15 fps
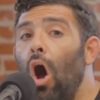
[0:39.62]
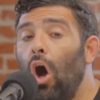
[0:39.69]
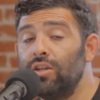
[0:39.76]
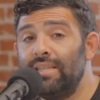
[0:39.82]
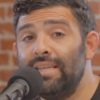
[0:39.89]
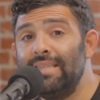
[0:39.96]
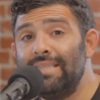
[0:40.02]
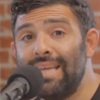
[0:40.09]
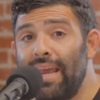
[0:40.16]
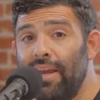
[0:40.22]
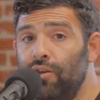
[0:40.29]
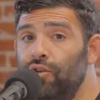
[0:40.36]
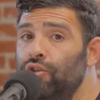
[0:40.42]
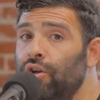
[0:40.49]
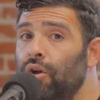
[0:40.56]
On today's
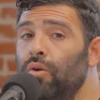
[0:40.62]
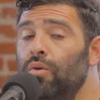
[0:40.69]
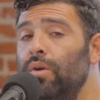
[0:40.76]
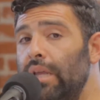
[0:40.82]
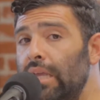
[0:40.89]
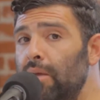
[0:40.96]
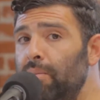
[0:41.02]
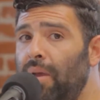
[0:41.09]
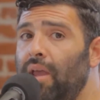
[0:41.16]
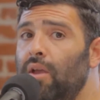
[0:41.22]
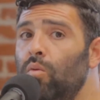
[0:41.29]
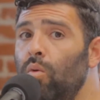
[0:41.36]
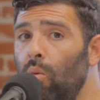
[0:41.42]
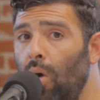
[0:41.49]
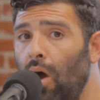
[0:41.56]
show, Yipeng
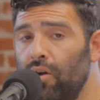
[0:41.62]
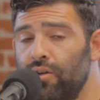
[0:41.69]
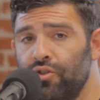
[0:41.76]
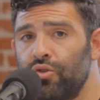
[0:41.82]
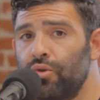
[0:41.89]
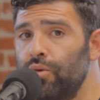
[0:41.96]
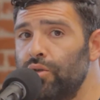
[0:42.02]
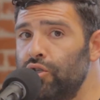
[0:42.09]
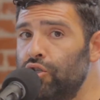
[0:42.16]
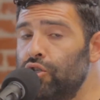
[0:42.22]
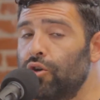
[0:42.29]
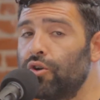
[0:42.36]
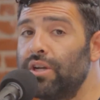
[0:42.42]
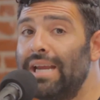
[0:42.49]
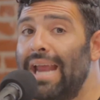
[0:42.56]
will walk us through his
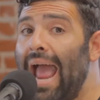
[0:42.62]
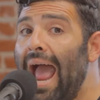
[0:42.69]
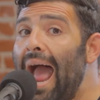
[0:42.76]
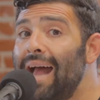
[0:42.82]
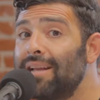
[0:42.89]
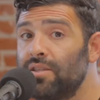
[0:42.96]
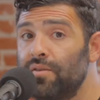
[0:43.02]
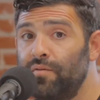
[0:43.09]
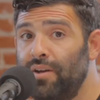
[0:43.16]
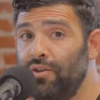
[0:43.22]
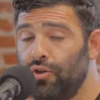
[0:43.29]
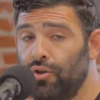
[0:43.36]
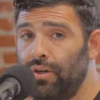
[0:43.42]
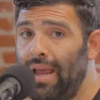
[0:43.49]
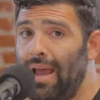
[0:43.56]
journey as a
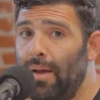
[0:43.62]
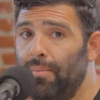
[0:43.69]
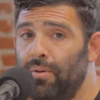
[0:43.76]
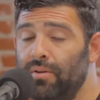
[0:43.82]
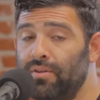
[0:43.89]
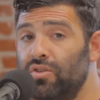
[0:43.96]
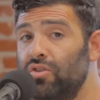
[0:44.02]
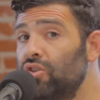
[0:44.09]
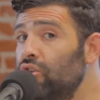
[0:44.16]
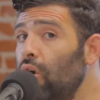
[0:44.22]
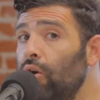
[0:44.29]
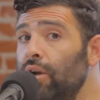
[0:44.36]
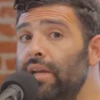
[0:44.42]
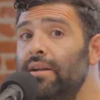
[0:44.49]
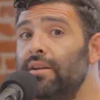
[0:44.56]
venture capitalist,
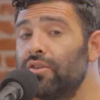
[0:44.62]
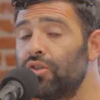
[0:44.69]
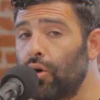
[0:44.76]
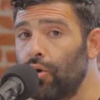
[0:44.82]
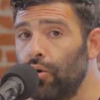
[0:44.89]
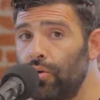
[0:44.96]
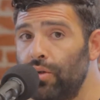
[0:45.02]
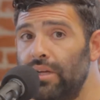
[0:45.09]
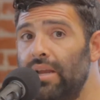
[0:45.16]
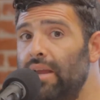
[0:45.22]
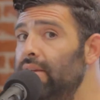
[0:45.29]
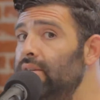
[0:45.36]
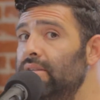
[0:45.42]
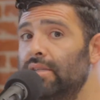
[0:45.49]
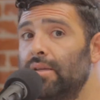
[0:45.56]
starting in his early
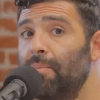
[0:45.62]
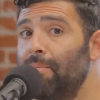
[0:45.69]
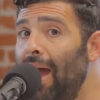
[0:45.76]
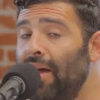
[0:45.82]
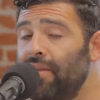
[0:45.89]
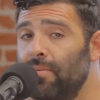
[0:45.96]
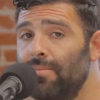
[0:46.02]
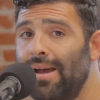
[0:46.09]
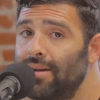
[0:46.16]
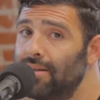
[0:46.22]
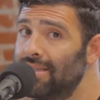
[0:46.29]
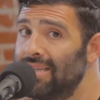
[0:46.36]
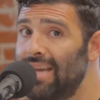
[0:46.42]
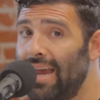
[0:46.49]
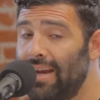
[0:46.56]
days as a mathematics
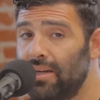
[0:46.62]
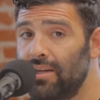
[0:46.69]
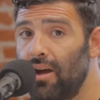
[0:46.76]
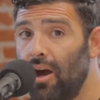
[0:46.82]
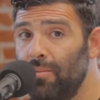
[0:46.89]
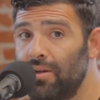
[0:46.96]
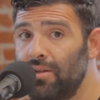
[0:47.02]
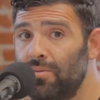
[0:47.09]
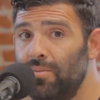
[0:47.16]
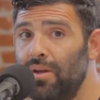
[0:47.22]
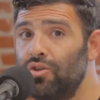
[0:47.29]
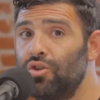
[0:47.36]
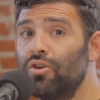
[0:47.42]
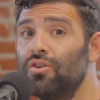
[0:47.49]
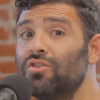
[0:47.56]
and economics
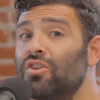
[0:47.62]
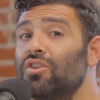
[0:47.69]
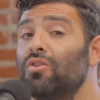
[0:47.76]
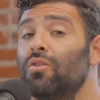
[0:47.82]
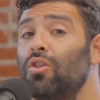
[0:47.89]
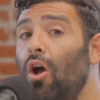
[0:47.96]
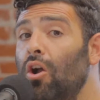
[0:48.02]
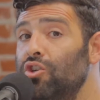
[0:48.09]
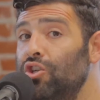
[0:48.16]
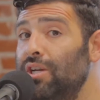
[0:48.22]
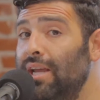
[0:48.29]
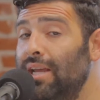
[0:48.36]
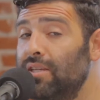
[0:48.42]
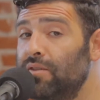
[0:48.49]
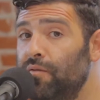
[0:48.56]
major to launching
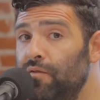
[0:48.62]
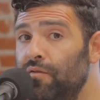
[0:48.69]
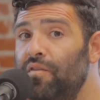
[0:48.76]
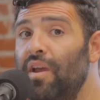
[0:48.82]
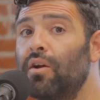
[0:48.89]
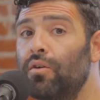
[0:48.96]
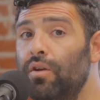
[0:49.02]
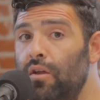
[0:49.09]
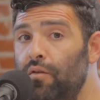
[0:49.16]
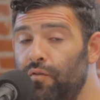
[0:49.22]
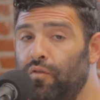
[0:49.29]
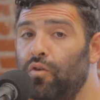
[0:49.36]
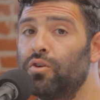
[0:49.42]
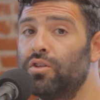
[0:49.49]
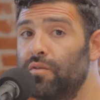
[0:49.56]
his very
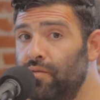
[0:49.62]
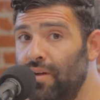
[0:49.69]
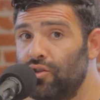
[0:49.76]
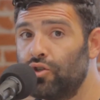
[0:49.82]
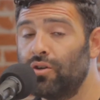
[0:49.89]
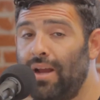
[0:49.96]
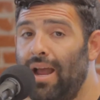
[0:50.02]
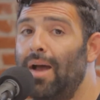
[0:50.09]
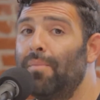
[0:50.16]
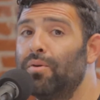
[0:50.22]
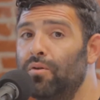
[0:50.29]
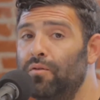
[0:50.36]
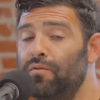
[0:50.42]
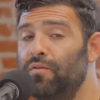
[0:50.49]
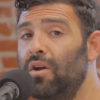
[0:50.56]
first venture capital
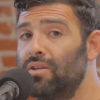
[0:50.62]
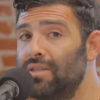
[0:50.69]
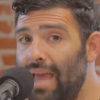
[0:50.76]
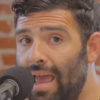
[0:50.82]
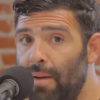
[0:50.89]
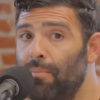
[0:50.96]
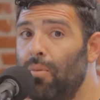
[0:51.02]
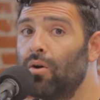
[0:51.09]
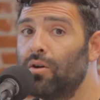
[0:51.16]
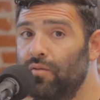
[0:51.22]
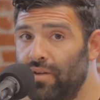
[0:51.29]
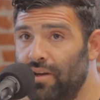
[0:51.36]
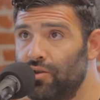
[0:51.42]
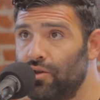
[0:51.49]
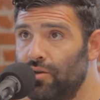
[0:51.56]
fund, Embark
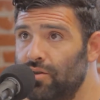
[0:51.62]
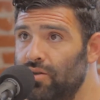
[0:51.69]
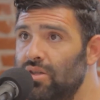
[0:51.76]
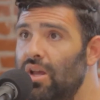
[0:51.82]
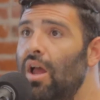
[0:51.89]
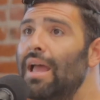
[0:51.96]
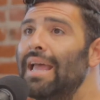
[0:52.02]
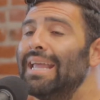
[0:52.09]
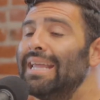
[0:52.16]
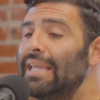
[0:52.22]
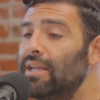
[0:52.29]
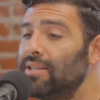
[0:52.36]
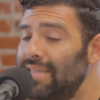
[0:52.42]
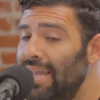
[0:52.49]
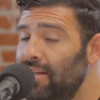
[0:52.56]
Ventures. He
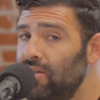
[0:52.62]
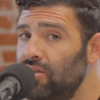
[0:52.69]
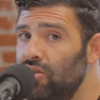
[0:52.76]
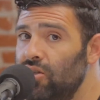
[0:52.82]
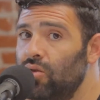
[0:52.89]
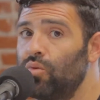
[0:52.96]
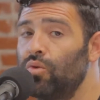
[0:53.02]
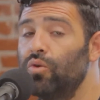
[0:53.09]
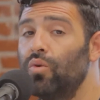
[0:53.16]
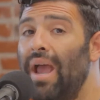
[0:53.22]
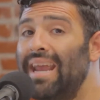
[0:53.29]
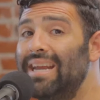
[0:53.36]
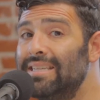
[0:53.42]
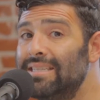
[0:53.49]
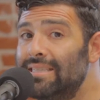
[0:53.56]
takes us through a
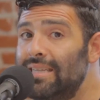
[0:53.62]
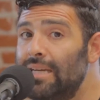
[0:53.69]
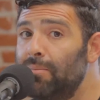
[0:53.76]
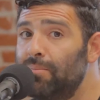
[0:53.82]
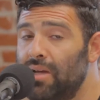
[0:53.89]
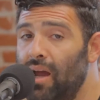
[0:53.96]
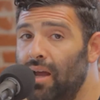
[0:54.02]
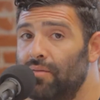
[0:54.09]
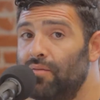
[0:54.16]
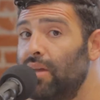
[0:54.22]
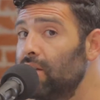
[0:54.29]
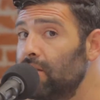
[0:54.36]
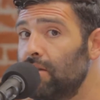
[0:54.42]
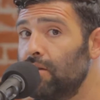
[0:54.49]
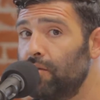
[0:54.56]
deep dive
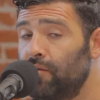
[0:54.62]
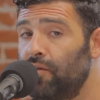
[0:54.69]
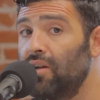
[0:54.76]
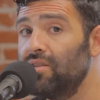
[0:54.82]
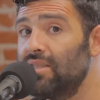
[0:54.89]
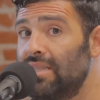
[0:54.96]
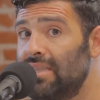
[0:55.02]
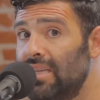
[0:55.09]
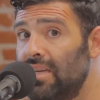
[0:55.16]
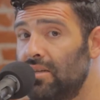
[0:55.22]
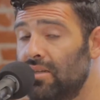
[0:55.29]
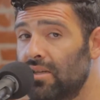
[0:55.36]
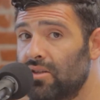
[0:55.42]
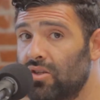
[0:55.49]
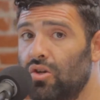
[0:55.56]
into the fund's
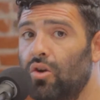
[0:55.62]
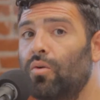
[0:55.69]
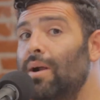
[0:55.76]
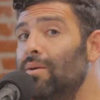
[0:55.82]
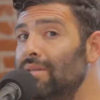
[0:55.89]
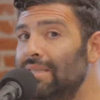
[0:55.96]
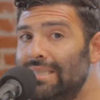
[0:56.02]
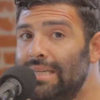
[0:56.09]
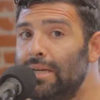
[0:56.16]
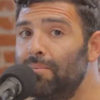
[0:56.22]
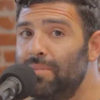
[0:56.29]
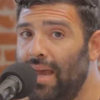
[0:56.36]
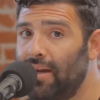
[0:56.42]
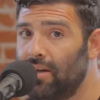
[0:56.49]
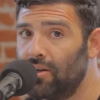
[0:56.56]
thesis around deep
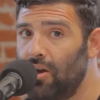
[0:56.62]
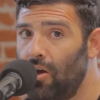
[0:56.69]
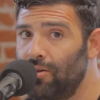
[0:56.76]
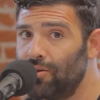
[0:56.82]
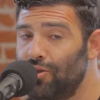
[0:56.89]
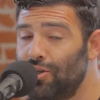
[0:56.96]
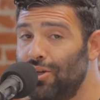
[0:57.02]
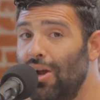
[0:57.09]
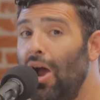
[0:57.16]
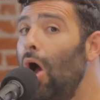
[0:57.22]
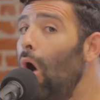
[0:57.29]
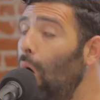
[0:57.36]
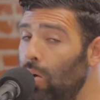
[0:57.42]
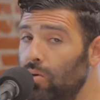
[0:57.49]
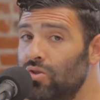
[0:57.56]
technology,
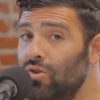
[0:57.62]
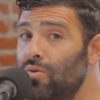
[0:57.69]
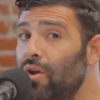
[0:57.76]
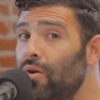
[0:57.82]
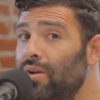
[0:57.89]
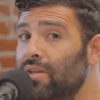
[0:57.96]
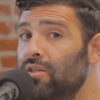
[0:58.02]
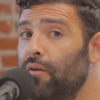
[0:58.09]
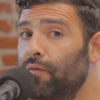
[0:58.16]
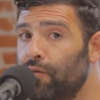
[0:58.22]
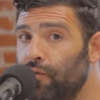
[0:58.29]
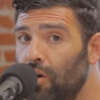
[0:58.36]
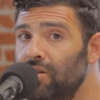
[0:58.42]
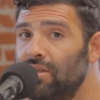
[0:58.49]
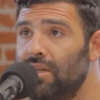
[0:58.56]
also known as
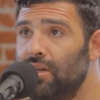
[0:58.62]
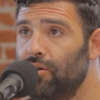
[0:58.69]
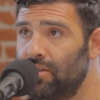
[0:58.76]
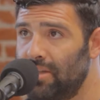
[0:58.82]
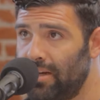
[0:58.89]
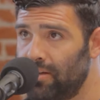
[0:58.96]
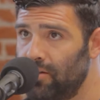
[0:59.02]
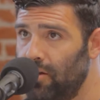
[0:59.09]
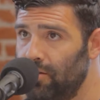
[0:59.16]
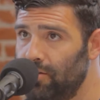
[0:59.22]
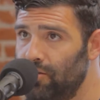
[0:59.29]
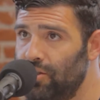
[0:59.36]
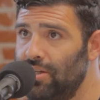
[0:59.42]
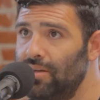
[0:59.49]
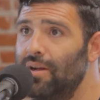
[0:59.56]
frontier
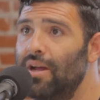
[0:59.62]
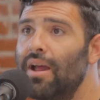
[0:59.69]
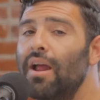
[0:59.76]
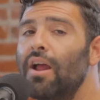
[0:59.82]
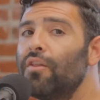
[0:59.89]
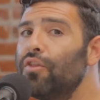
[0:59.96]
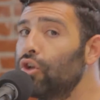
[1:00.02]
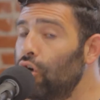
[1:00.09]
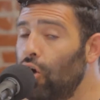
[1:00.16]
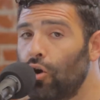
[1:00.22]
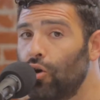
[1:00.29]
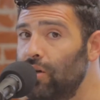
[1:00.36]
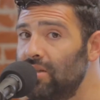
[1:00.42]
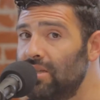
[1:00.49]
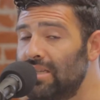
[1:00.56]
technology, the
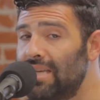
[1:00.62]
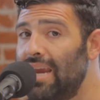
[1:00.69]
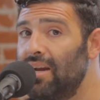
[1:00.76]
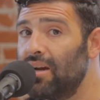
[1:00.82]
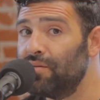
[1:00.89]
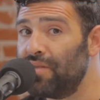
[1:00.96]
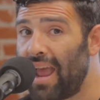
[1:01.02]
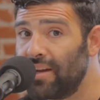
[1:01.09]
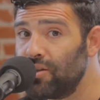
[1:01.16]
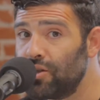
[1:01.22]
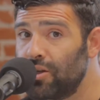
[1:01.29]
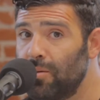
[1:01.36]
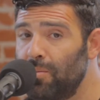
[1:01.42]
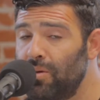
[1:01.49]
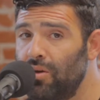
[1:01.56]
current state of edge
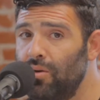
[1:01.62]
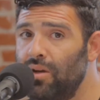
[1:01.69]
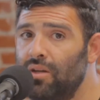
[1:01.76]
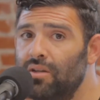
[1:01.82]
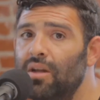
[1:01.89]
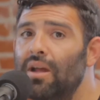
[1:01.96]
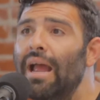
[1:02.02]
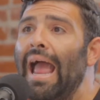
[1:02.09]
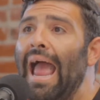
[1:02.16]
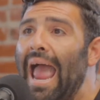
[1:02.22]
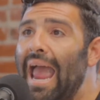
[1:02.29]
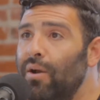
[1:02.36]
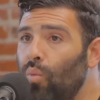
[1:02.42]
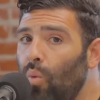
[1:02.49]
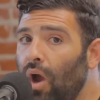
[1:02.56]
computing,
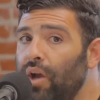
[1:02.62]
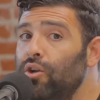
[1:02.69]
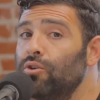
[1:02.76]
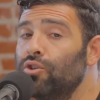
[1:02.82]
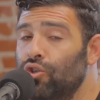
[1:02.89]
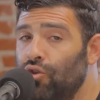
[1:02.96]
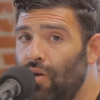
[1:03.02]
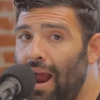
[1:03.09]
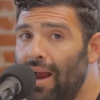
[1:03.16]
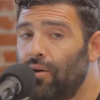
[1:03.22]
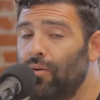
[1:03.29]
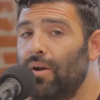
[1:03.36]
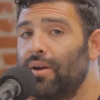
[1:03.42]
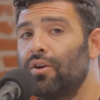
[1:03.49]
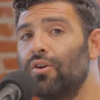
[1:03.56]
and why your track
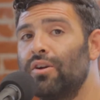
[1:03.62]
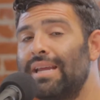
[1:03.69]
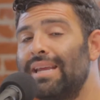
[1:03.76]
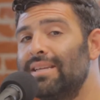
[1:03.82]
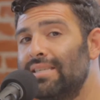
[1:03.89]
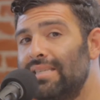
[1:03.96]
record is